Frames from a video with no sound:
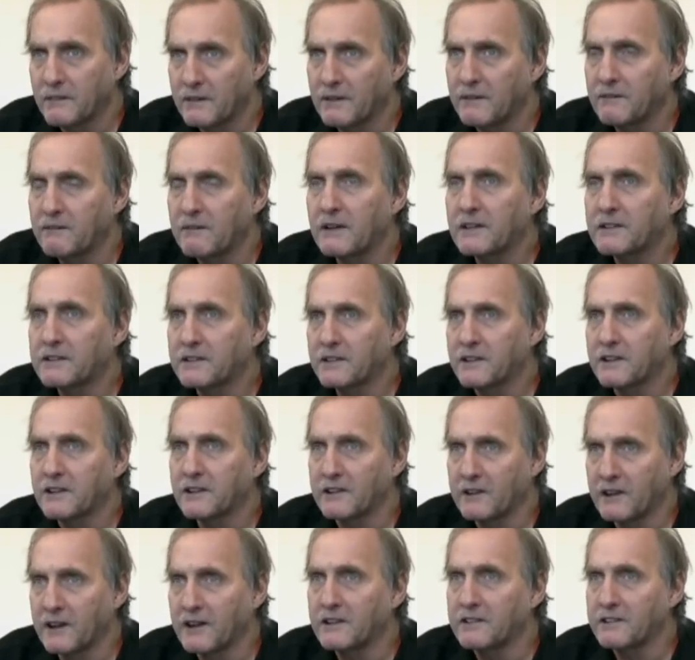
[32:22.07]
It makes the
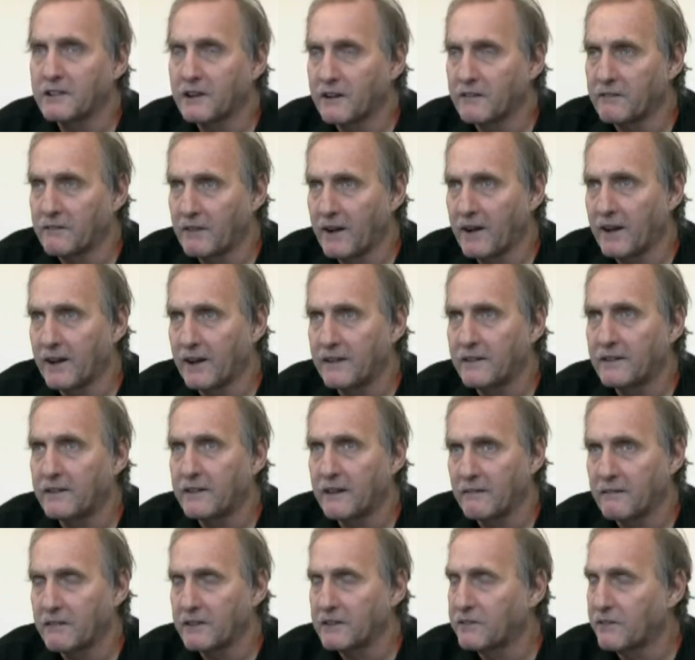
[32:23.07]
days that are bad
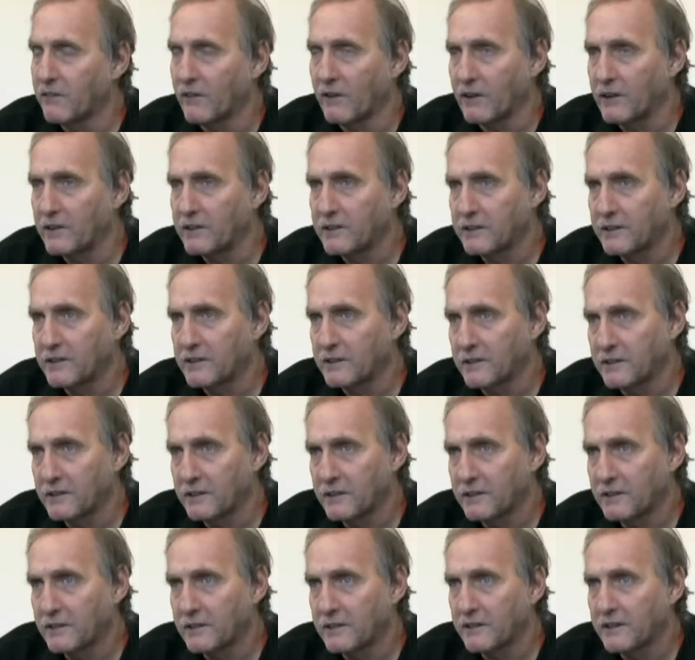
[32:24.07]
that much worse,
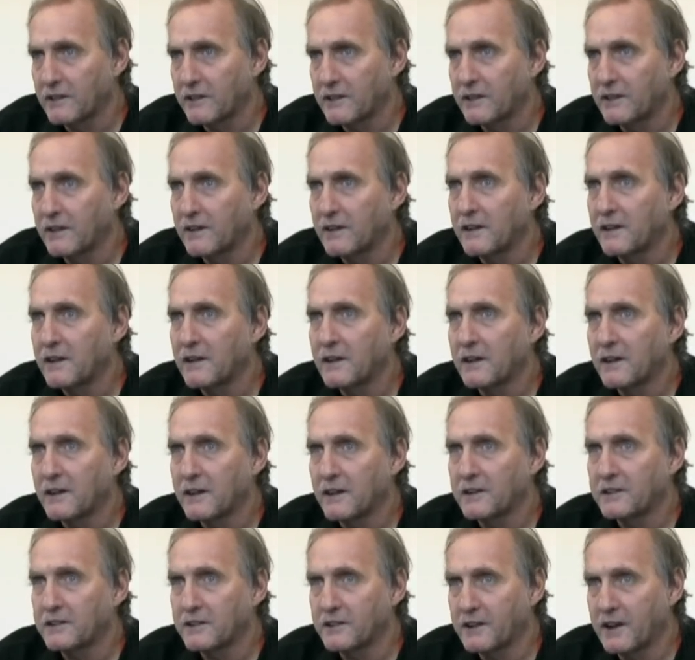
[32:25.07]

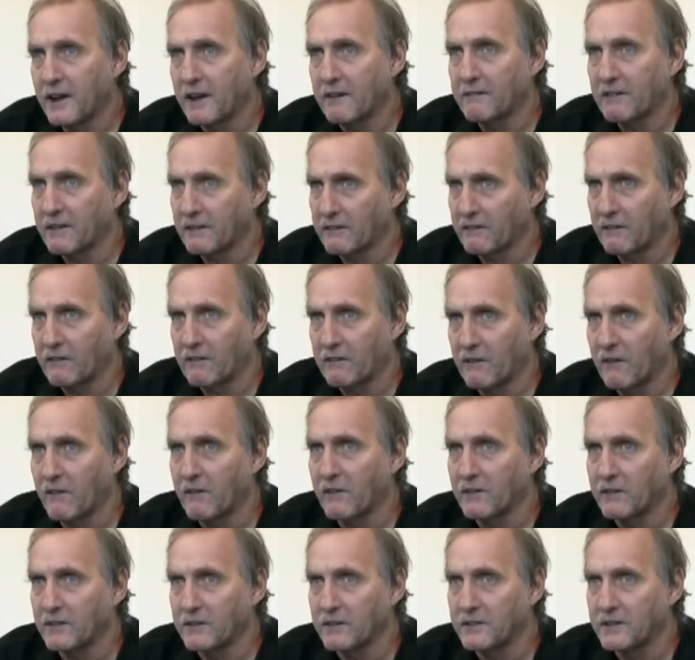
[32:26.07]
because you can't pick up a
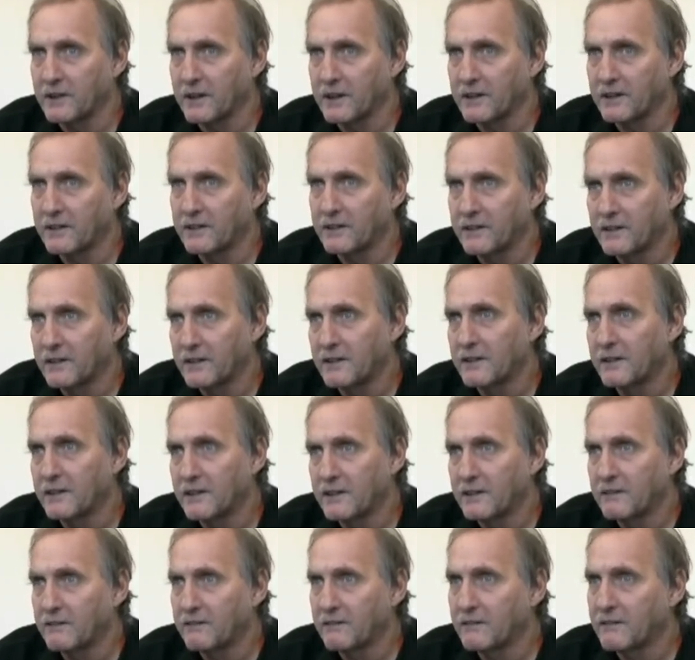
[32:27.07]
phone and say,
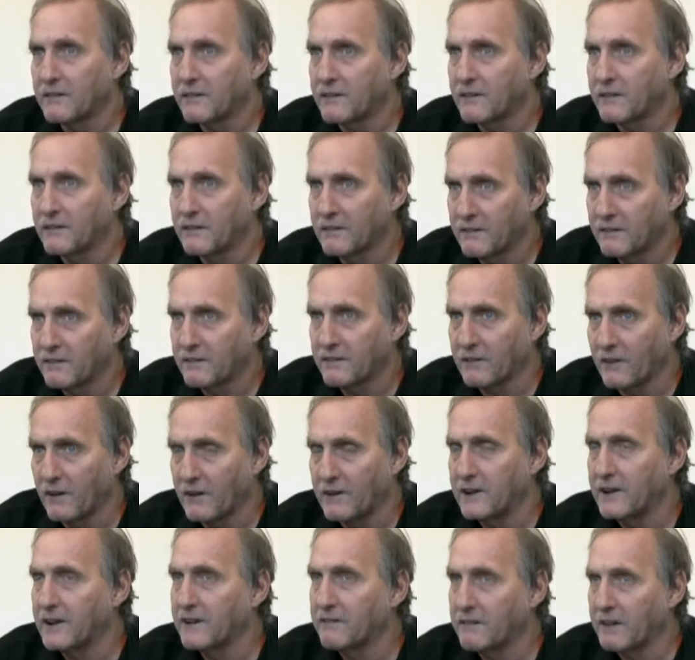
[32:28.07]
do I
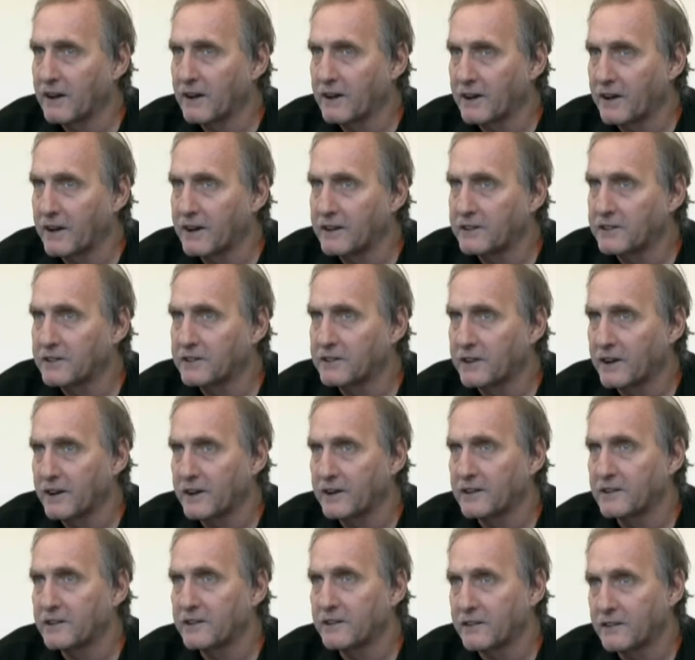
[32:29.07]
need medication
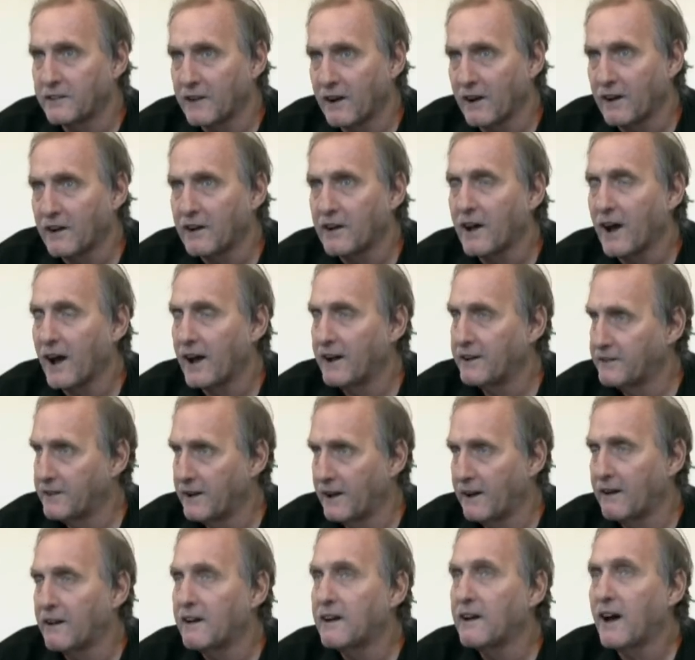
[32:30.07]
changed or not? I
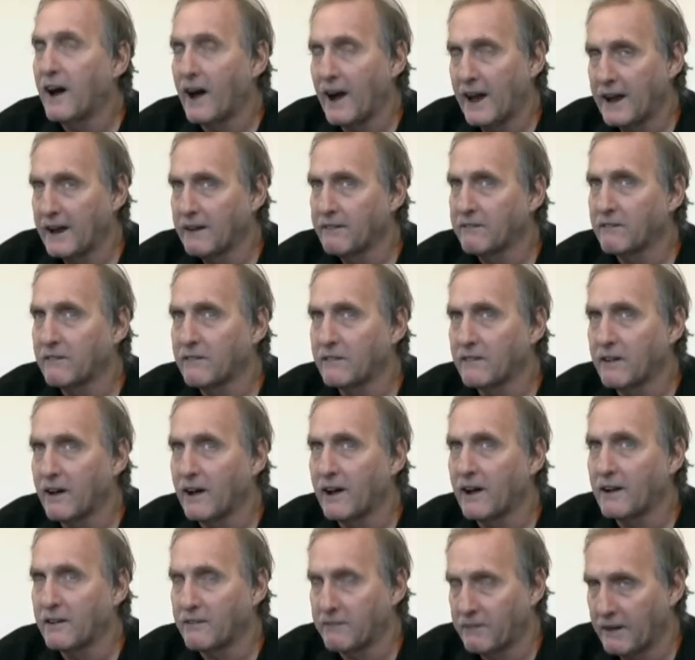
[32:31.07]
have
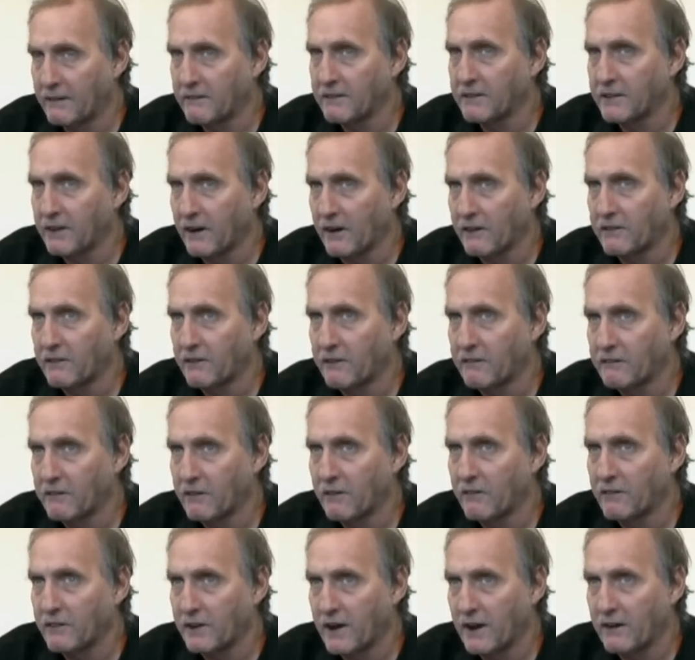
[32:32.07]
a family doctor I've
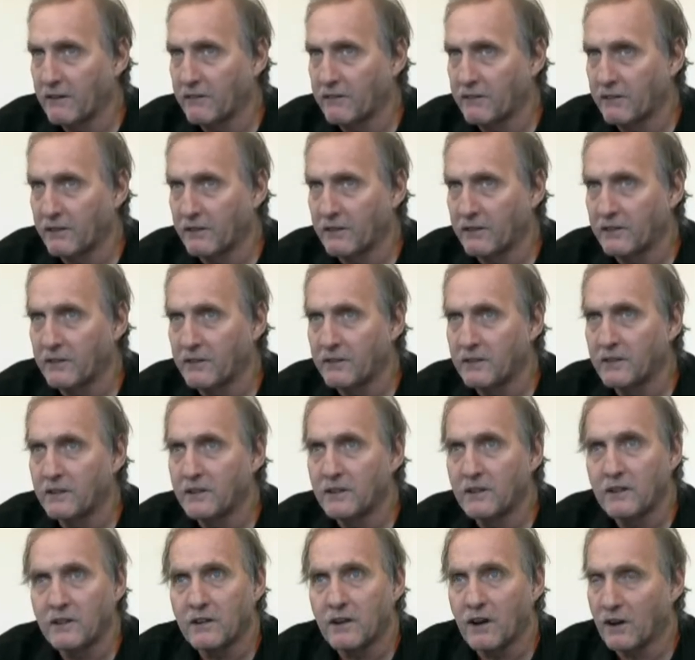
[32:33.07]
known now for
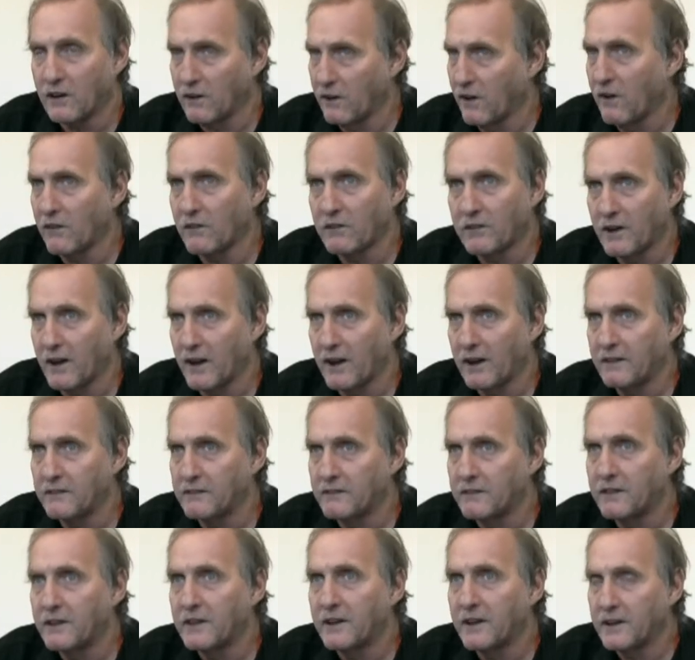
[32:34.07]
a long time,
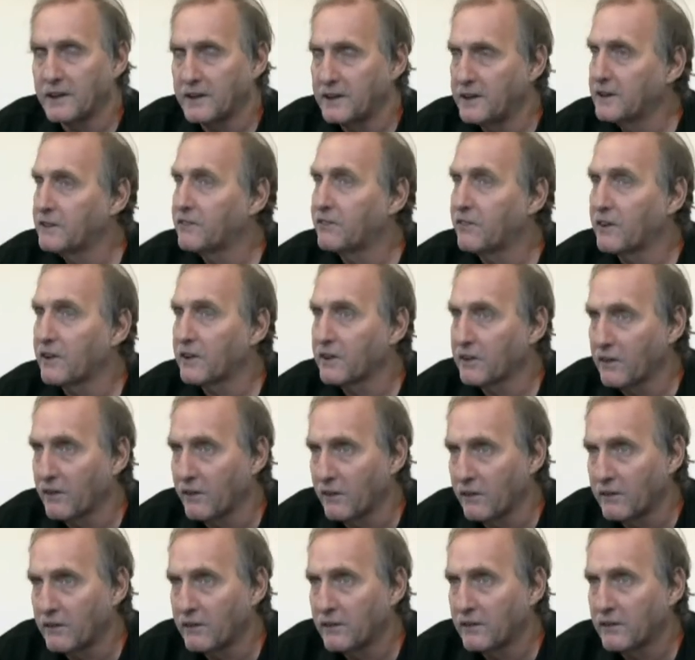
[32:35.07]
and he's pretty
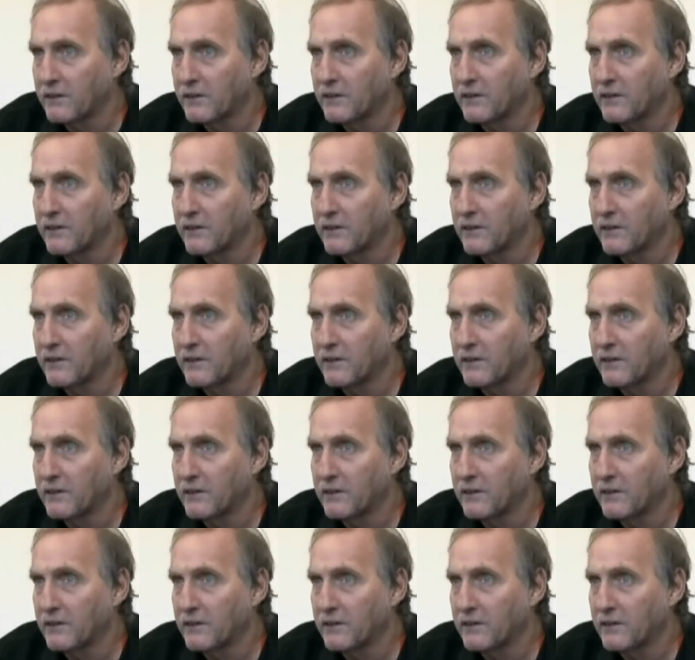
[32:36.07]
good.